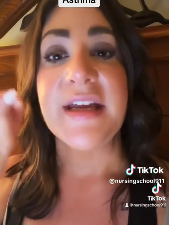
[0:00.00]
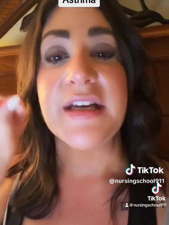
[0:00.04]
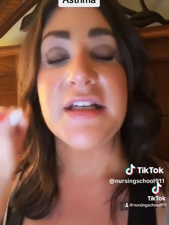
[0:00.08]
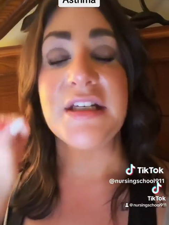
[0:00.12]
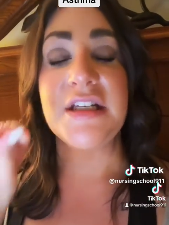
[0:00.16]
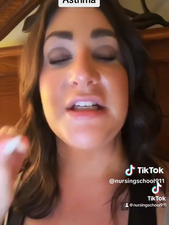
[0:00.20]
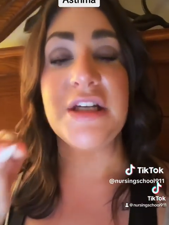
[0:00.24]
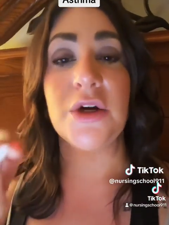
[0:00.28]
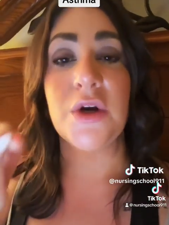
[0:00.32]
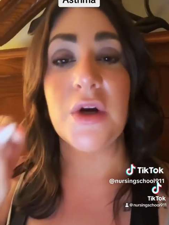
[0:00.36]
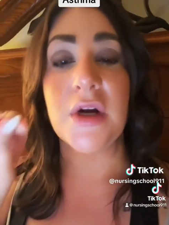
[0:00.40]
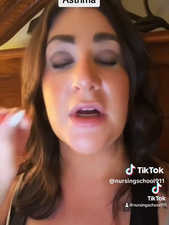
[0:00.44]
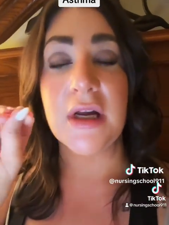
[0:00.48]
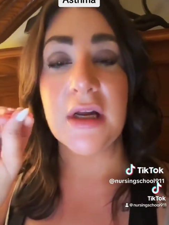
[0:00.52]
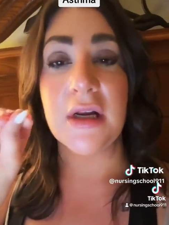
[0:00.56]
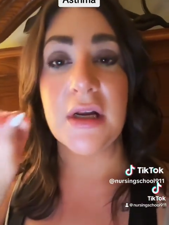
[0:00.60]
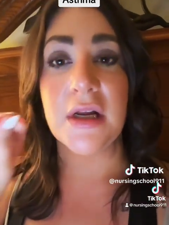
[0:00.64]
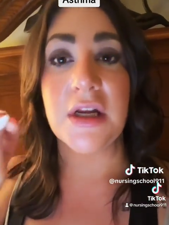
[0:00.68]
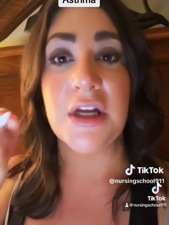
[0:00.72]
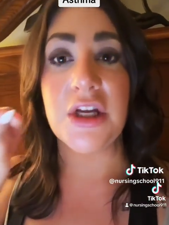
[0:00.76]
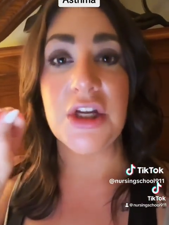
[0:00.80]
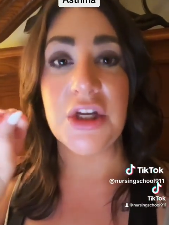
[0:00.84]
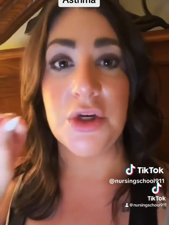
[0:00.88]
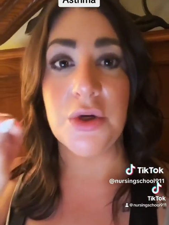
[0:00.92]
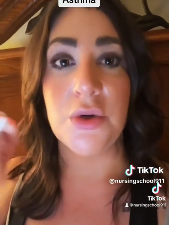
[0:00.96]
during an
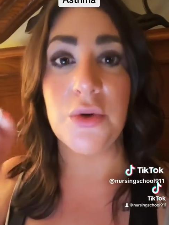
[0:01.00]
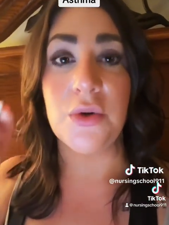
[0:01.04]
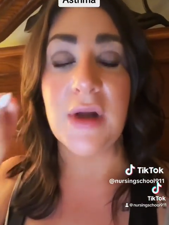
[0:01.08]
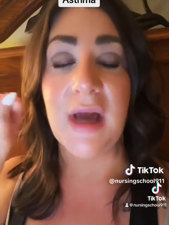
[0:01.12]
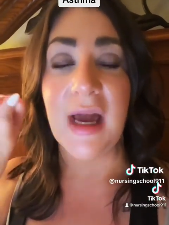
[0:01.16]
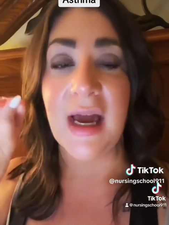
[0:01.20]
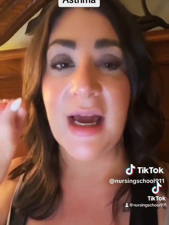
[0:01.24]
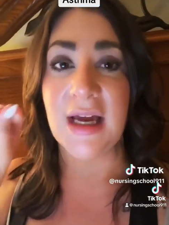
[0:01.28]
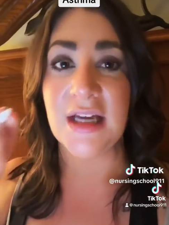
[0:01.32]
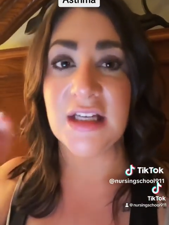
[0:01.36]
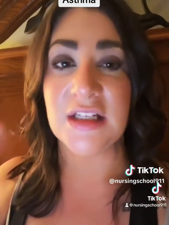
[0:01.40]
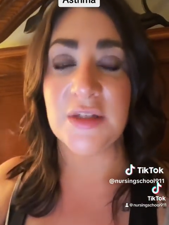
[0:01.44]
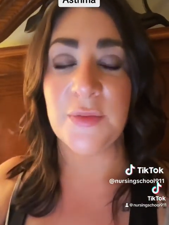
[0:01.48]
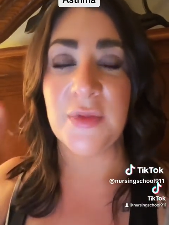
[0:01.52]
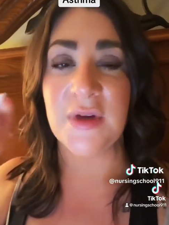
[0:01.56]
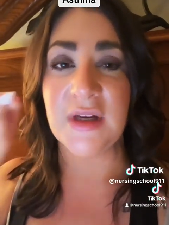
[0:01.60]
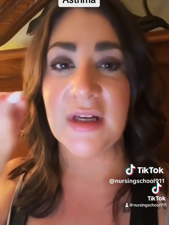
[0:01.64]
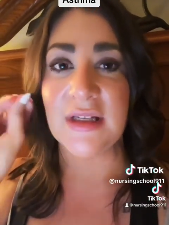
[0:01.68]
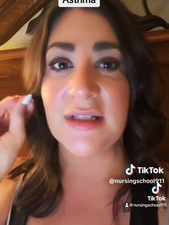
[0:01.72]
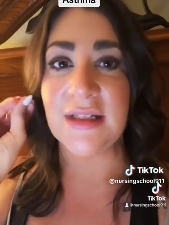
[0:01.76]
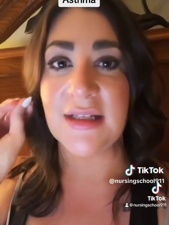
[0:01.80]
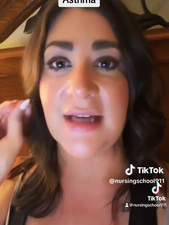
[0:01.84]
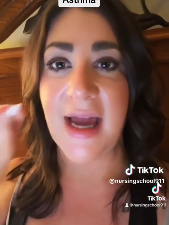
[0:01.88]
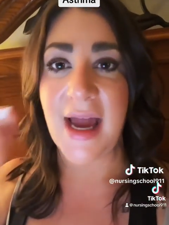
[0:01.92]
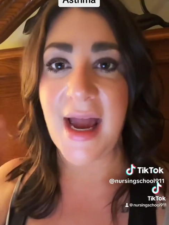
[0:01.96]
acute asthma
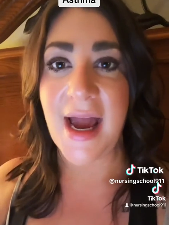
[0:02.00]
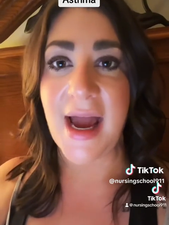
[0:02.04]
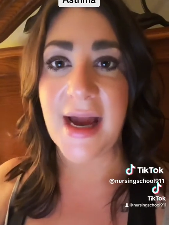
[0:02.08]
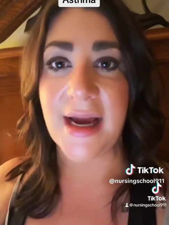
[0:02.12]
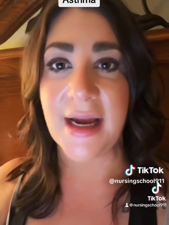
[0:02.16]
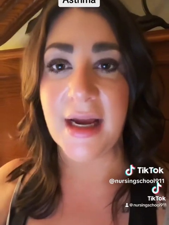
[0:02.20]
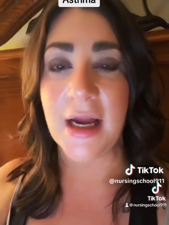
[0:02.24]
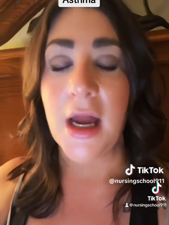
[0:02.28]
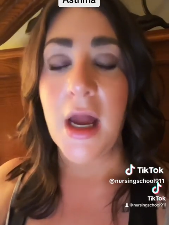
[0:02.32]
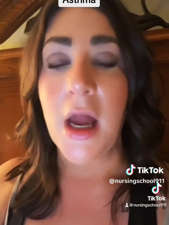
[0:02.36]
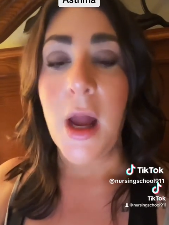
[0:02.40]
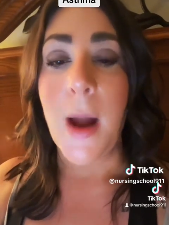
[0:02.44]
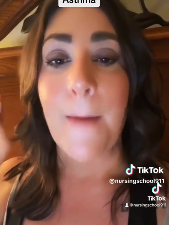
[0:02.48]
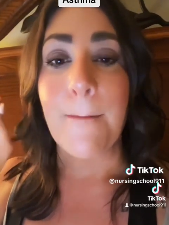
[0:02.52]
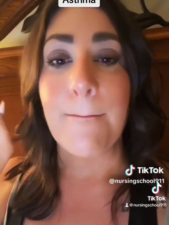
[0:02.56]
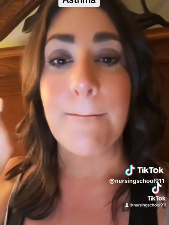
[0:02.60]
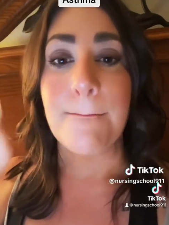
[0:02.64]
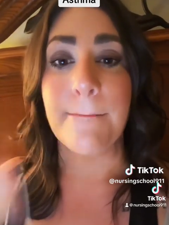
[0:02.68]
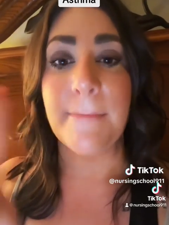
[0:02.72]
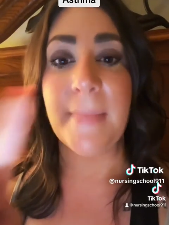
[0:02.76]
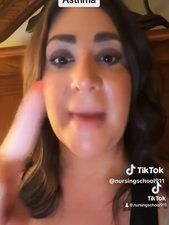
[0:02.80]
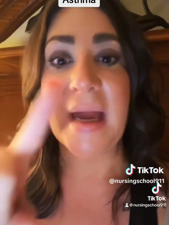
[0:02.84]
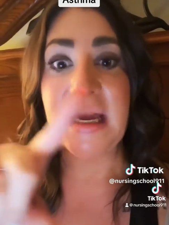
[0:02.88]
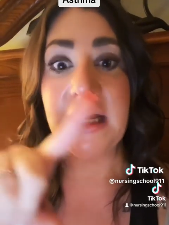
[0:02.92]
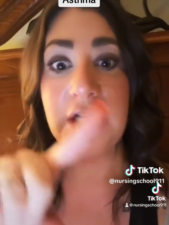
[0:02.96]
attack.
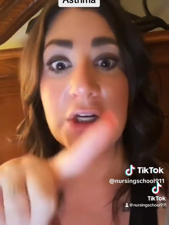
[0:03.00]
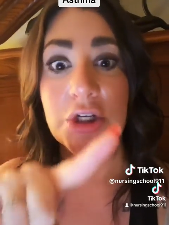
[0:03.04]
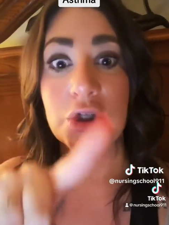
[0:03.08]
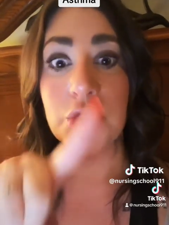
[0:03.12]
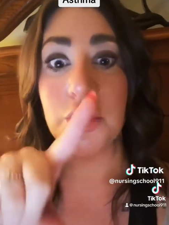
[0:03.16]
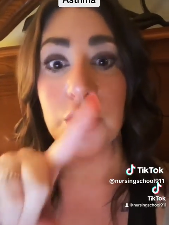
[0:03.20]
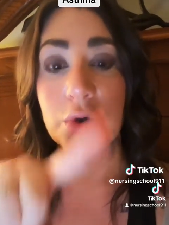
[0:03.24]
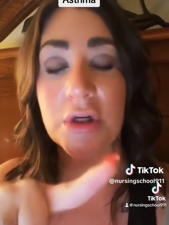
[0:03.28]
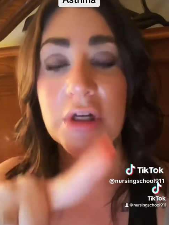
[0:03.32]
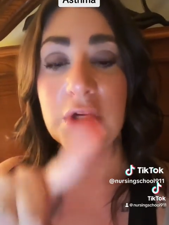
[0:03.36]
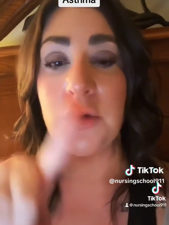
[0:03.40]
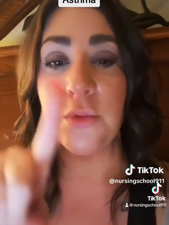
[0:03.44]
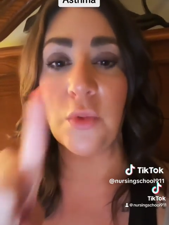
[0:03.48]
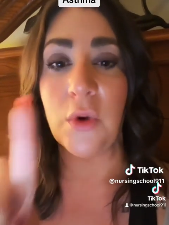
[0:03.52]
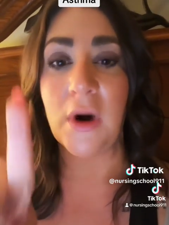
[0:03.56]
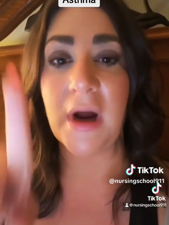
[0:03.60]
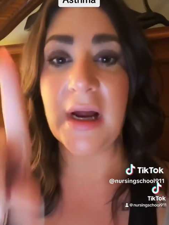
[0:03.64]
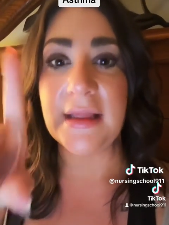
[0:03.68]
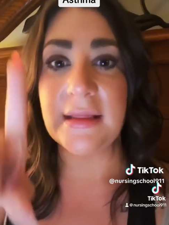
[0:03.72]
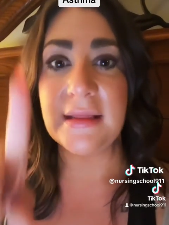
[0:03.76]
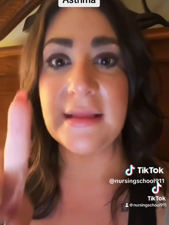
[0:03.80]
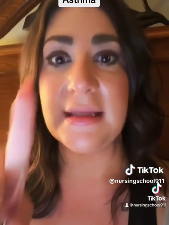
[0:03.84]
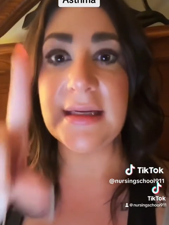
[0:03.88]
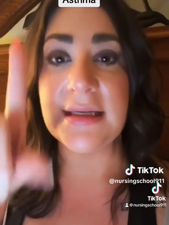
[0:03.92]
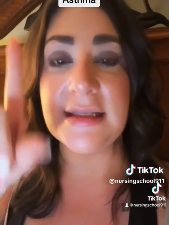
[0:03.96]
Make sure you
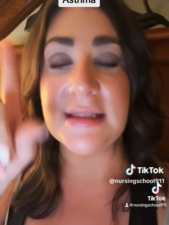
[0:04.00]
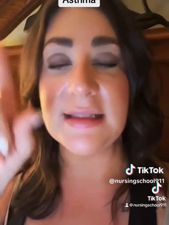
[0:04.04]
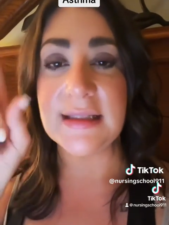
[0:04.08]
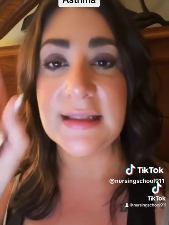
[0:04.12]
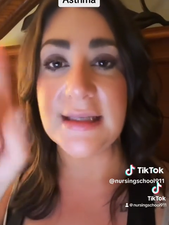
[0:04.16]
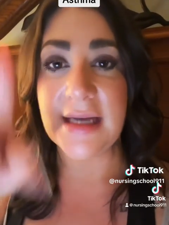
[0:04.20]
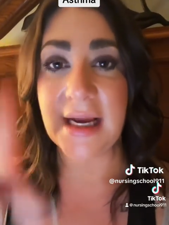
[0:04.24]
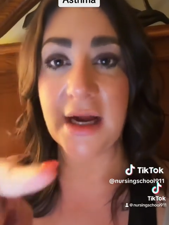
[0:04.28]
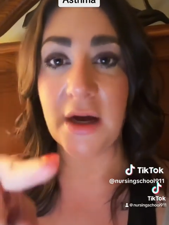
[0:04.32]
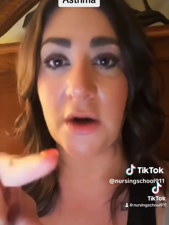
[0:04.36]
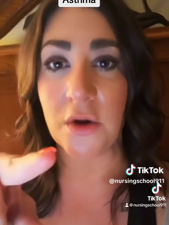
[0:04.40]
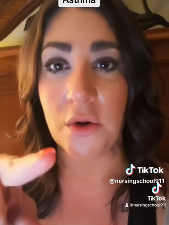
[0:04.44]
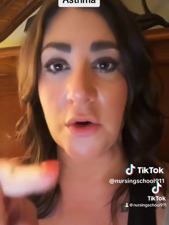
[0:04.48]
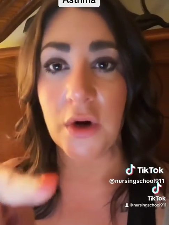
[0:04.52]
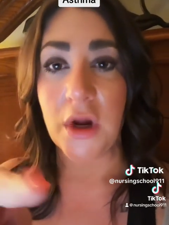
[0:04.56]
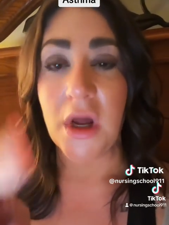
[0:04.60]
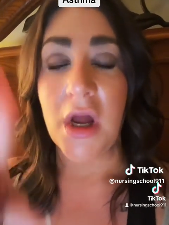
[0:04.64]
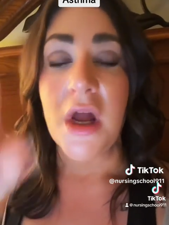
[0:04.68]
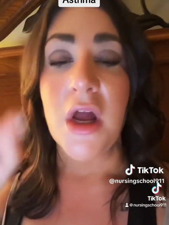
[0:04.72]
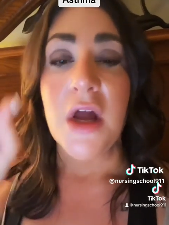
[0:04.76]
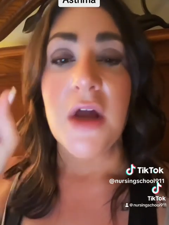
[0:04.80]
write these down.